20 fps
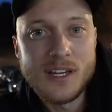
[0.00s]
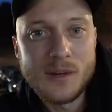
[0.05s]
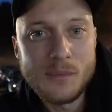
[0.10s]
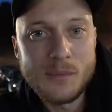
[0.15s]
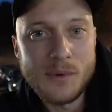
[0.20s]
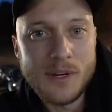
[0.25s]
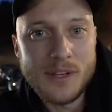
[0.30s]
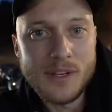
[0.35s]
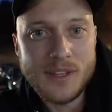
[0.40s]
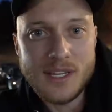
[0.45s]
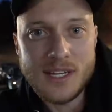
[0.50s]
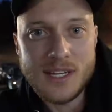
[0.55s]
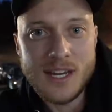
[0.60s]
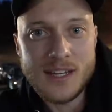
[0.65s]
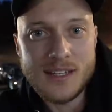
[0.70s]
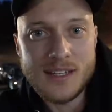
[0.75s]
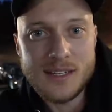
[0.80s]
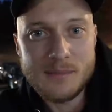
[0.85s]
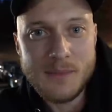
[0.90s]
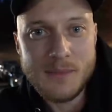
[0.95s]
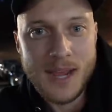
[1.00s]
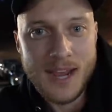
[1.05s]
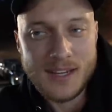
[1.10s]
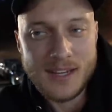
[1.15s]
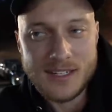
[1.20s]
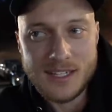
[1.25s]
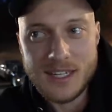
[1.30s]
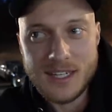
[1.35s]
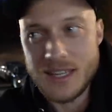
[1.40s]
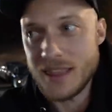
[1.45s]
with Inanna and Matt,
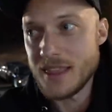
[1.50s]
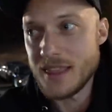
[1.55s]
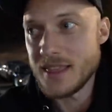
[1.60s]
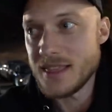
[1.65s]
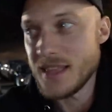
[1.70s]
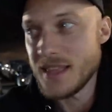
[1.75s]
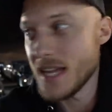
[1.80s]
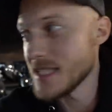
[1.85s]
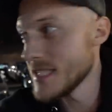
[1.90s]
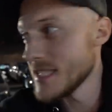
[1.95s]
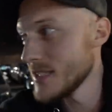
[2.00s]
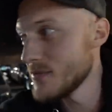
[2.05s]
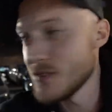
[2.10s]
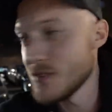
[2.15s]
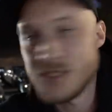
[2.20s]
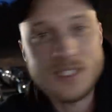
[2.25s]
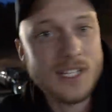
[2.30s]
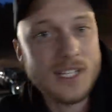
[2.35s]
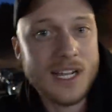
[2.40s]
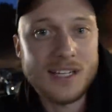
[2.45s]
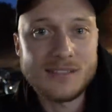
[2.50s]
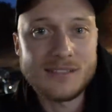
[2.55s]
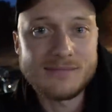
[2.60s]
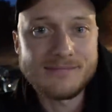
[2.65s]
and that's it for tonight.